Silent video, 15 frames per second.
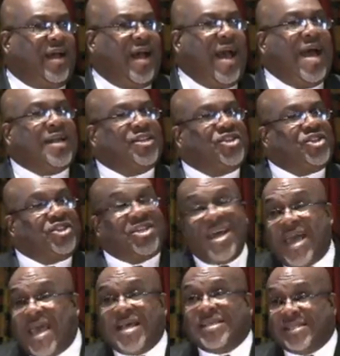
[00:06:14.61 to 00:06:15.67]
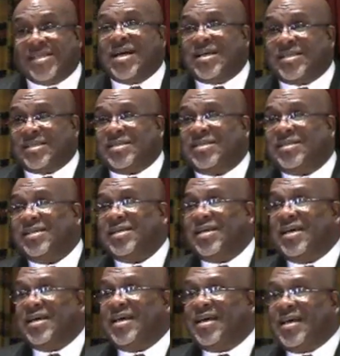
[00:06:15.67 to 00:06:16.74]
And Jesus
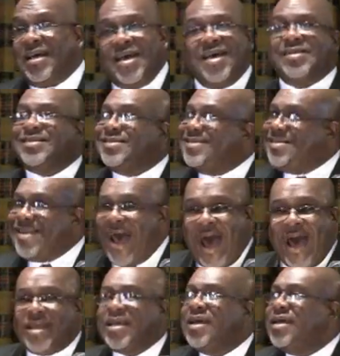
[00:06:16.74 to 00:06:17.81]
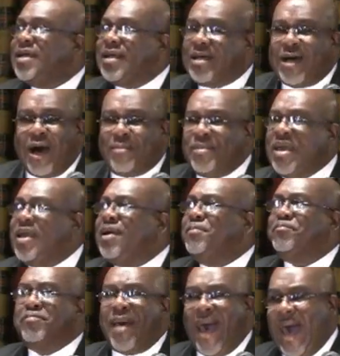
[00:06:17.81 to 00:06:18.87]
is not
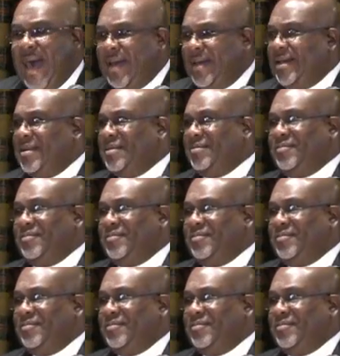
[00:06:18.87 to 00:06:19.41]
coming back.